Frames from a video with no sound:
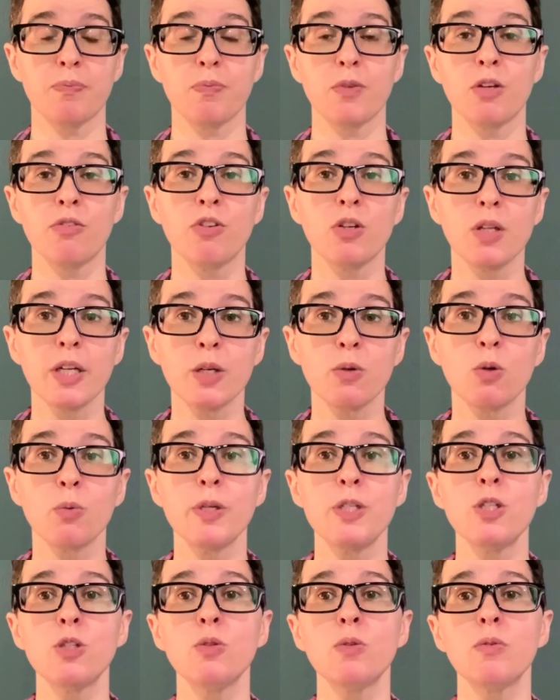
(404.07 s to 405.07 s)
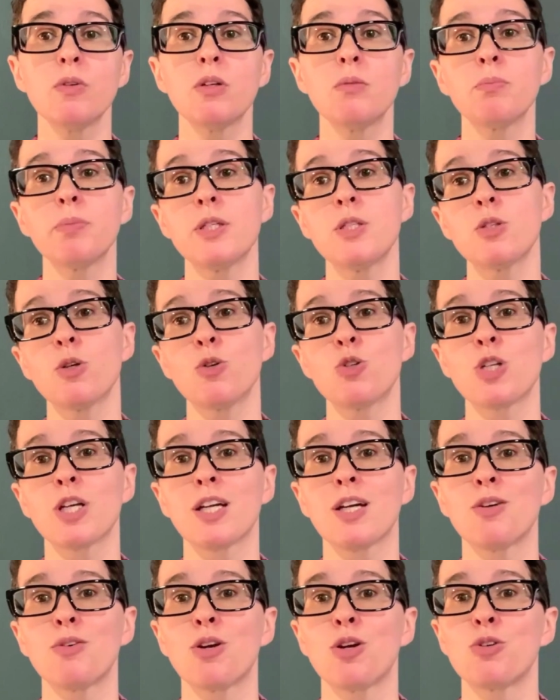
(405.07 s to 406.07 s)
If you like what we do, please go check
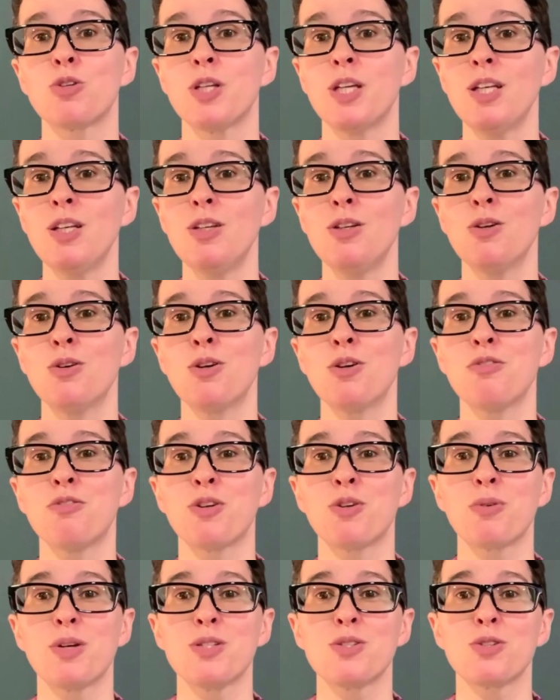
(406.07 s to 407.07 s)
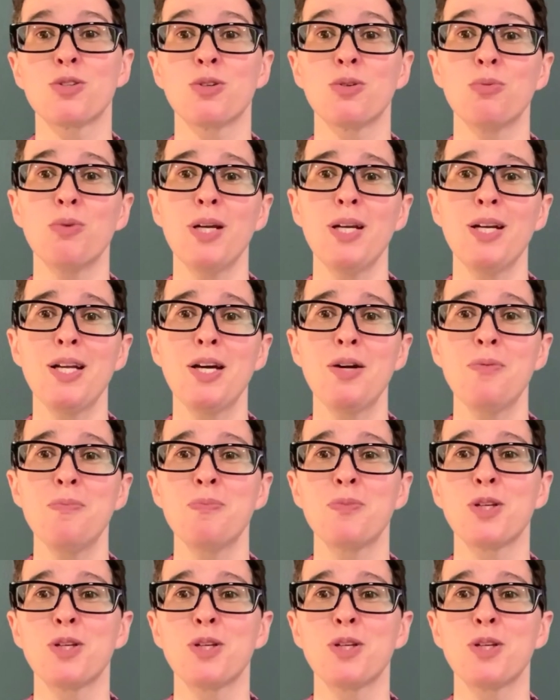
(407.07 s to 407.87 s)
out our Indiegogo fundraiser right now.